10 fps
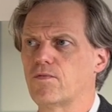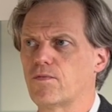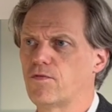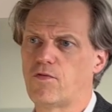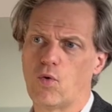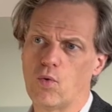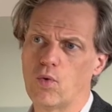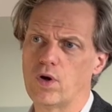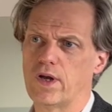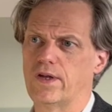
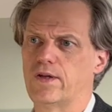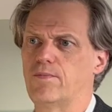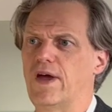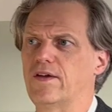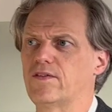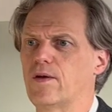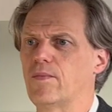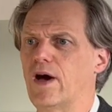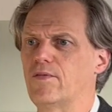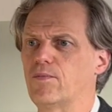fall, and it makes them
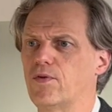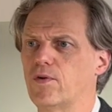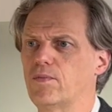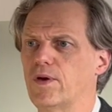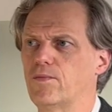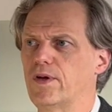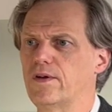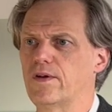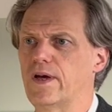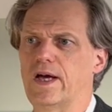having problem
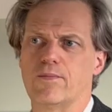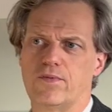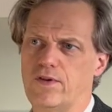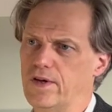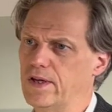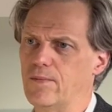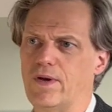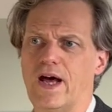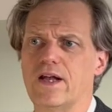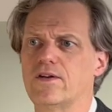with emptying the
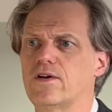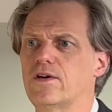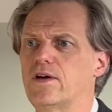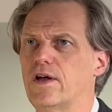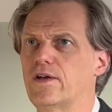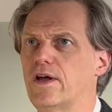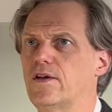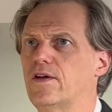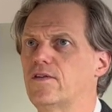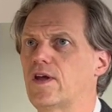bladder,
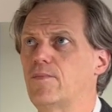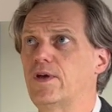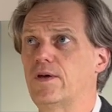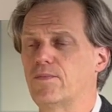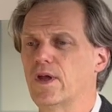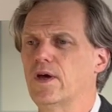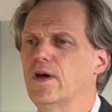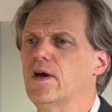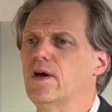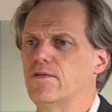and it can be
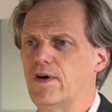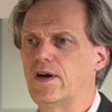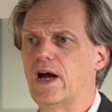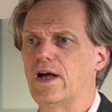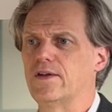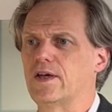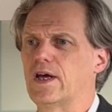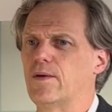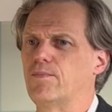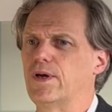very
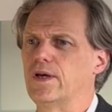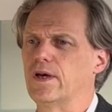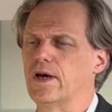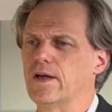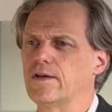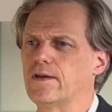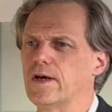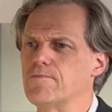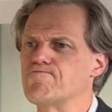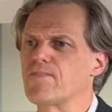handicapping.
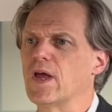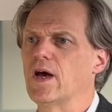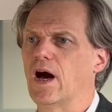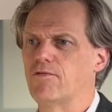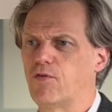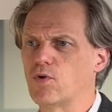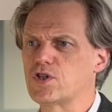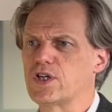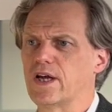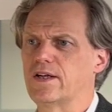And
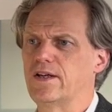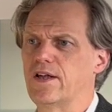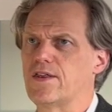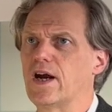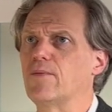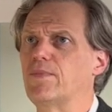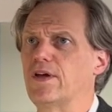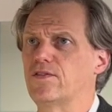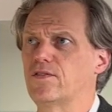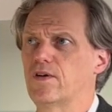unfortunately, the
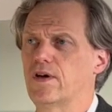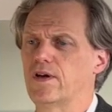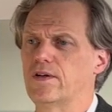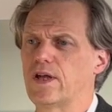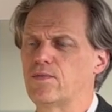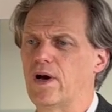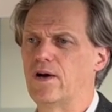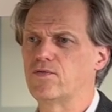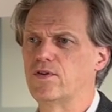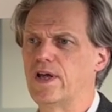therapies that we
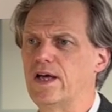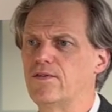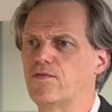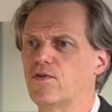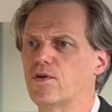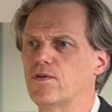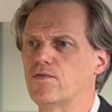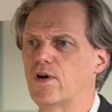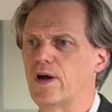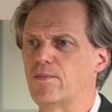have today for
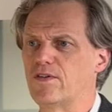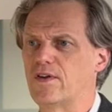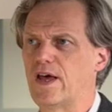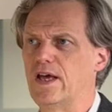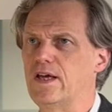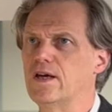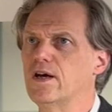MSA